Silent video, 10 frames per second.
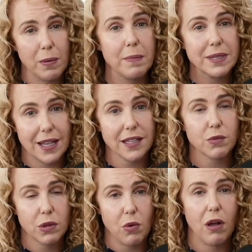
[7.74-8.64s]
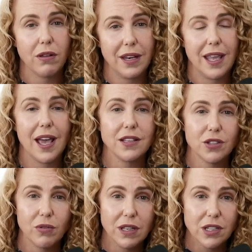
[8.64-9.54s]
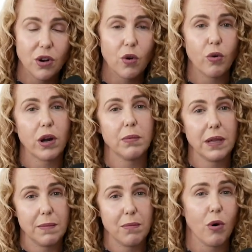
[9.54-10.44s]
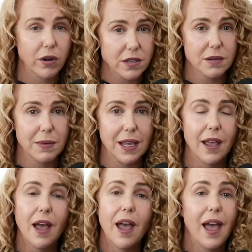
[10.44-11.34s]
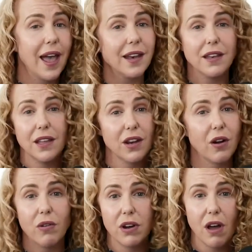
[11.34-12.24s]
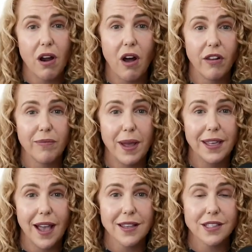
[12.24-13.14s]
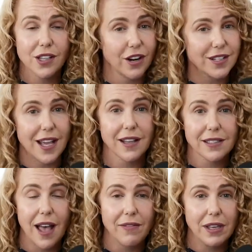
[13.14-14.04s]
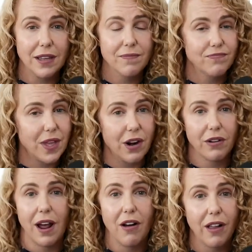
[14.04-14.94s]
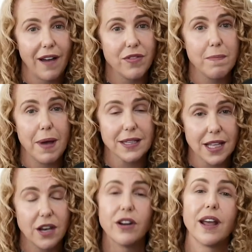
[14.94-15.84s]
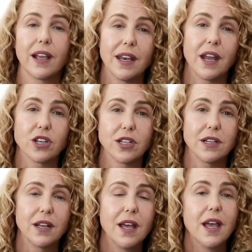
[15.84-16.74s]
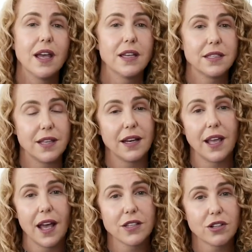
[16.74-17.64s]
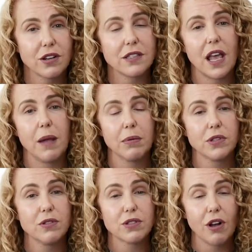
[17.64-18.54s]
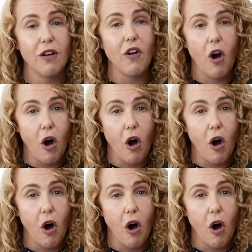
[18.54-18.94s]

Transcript: know I'm obsessed with quality. And so it's incredibly important to me. And, you know, not all of my guests are tech savvy, they don't all have the best internet connection. Zencastr is able to solve